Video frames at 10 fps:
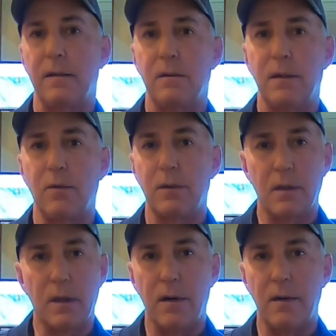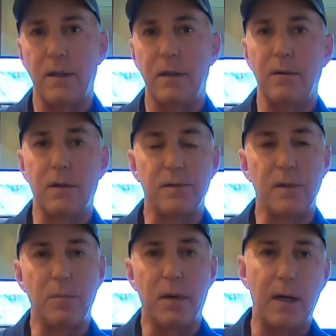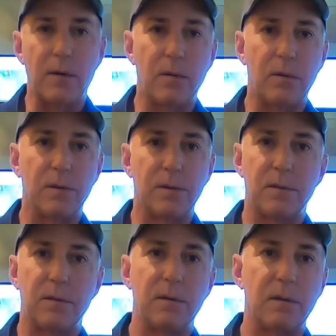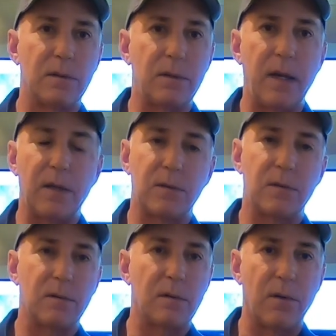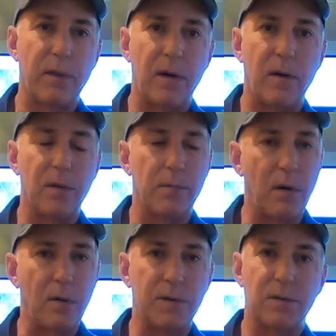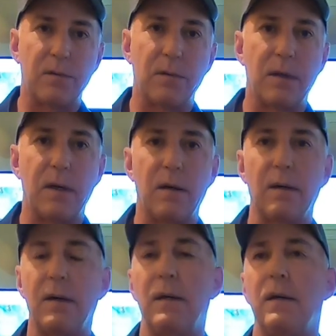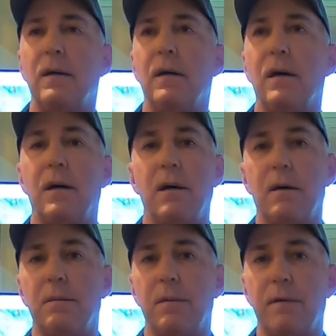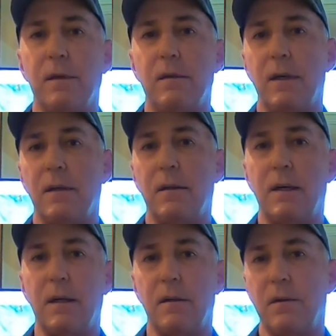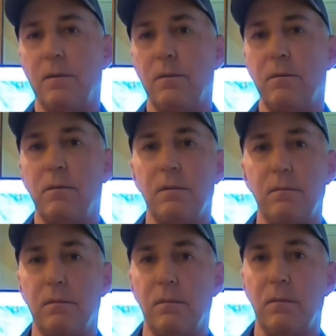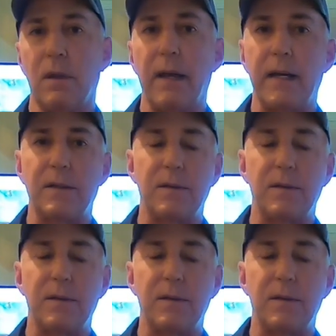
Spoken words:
and with clarity you can see potholes, the stakes are there, the posts are there, everything that you would like to